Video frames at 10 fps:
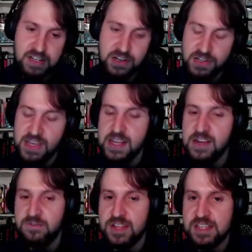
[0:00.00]
currently in here
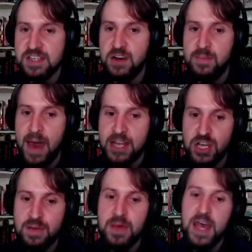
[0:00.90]
for the stall
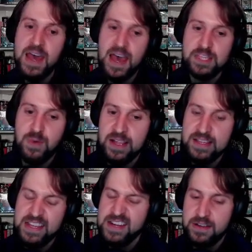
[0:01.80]
matchup, as well as,
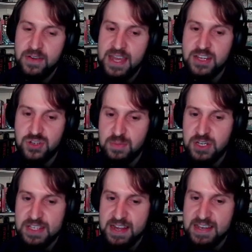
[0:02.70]
I don't know, Hand
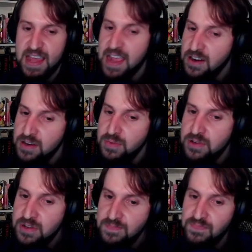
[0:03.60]
Disruption's not
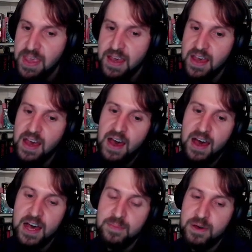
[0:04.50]
terrible.
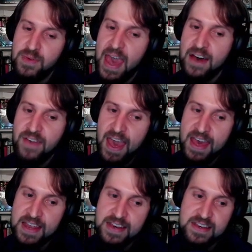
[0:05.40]
But we have
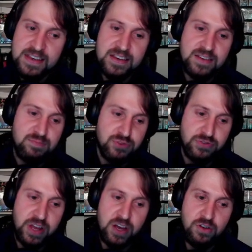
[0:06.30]
N,
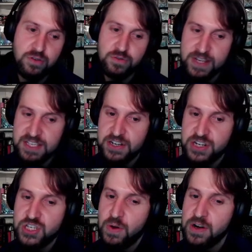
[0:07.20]
Bruno, Research.
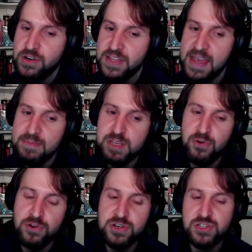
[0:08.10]
So our early game
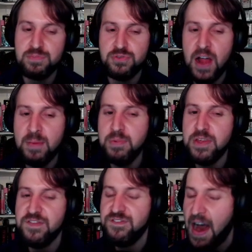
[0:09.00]
supporters are probably
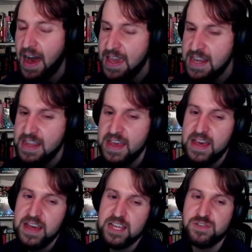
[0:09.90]
fine,
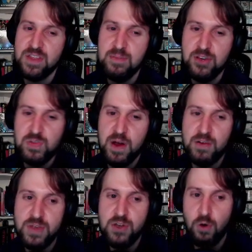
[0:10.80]
because for the most part,
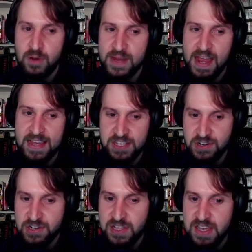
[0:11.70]
we Gormandize
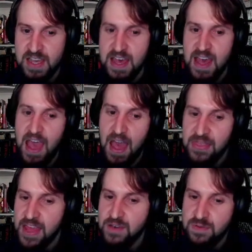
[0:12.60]
early, and
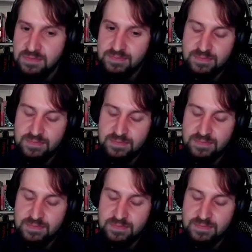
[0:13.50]
then